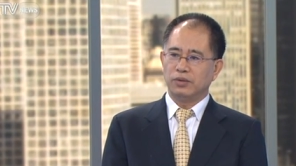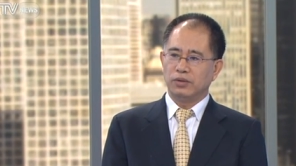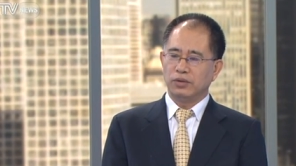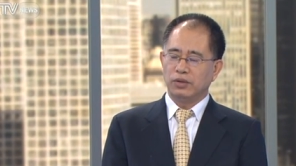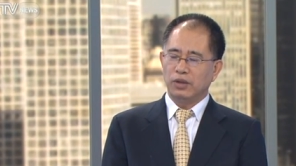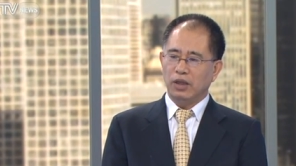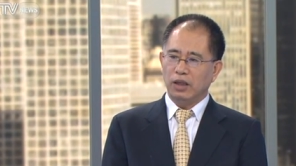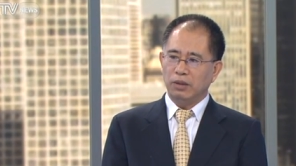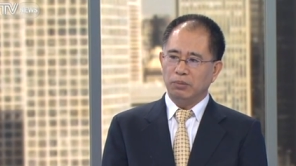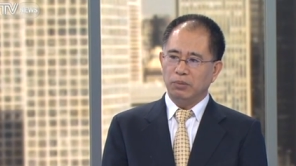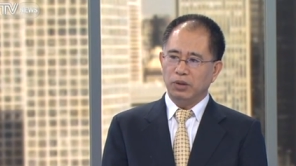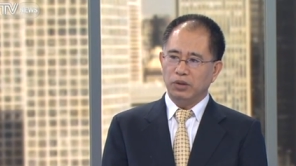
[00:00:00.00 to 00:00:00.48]

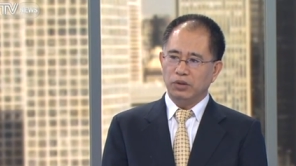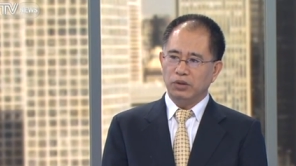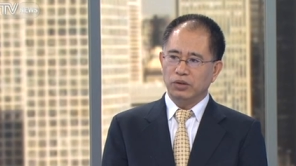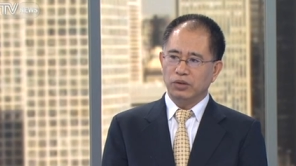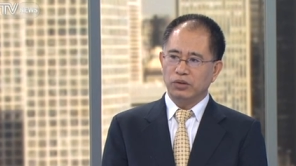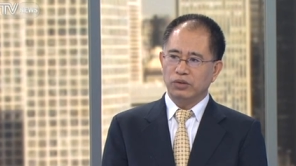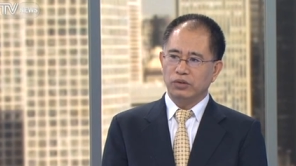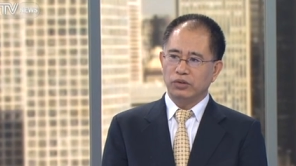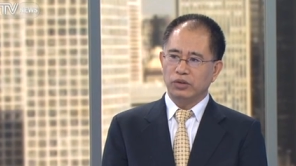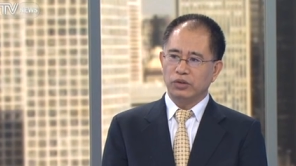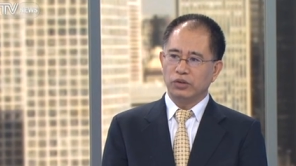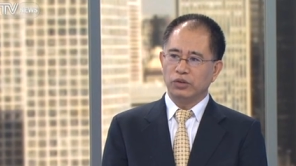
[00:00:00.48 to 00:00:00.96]
damage
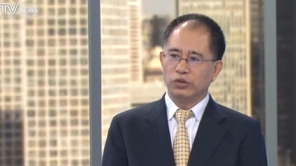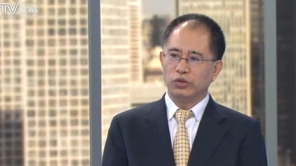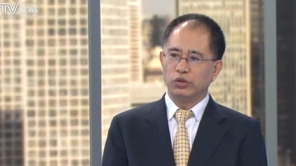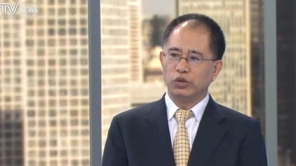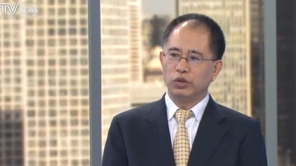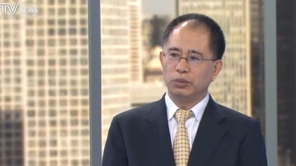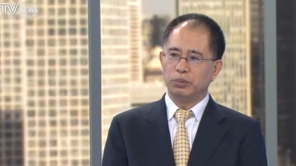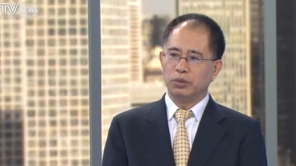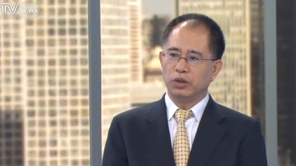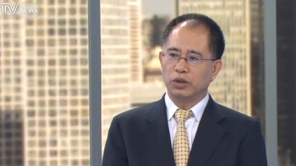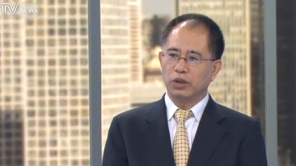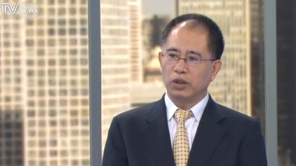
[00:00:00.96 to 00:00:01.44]
to the
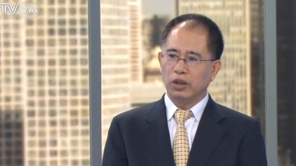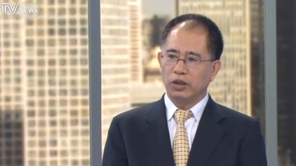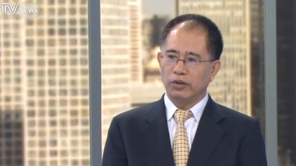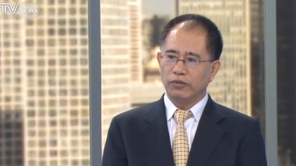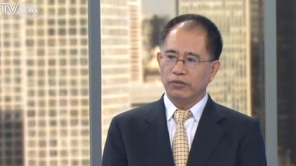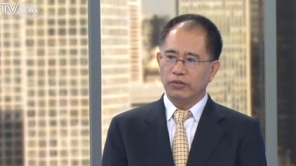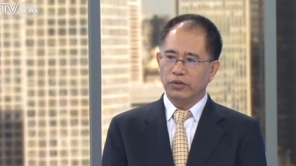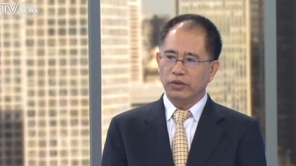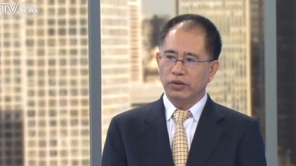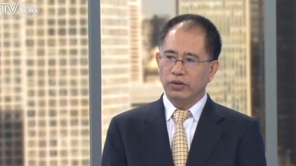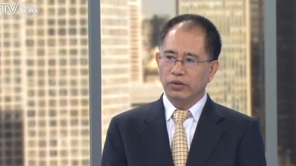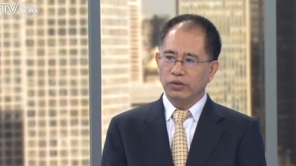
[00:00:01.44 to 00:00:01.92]
consumer
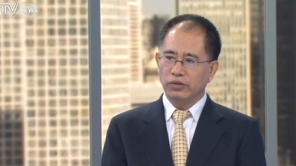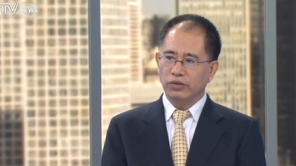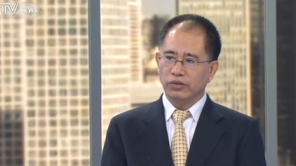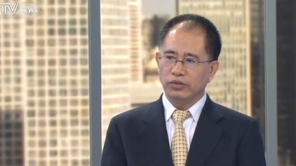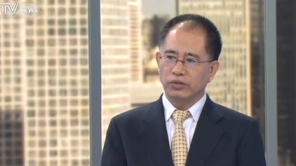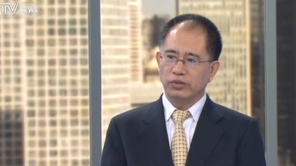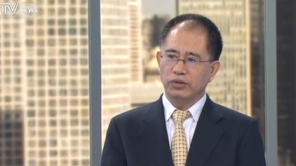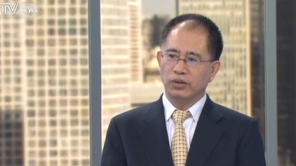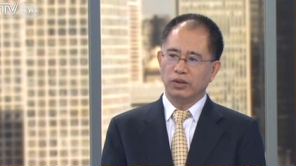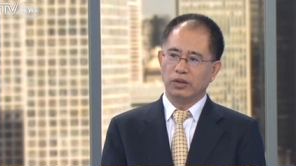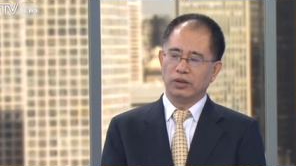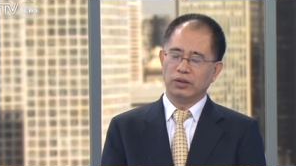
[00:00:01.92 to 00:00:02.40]
confidence.
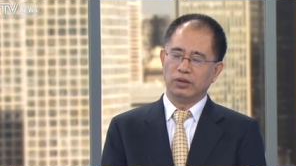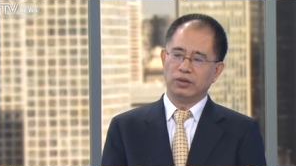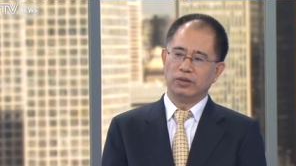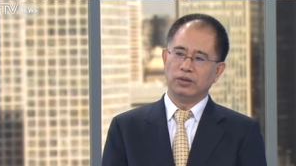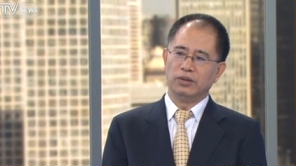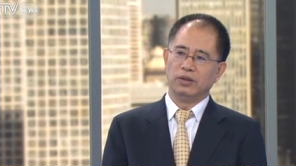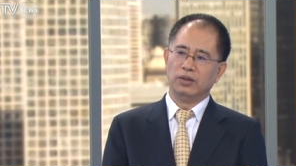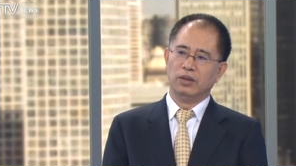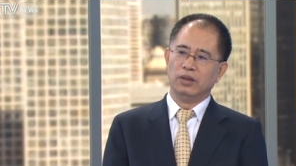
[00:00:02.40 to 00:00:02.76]
So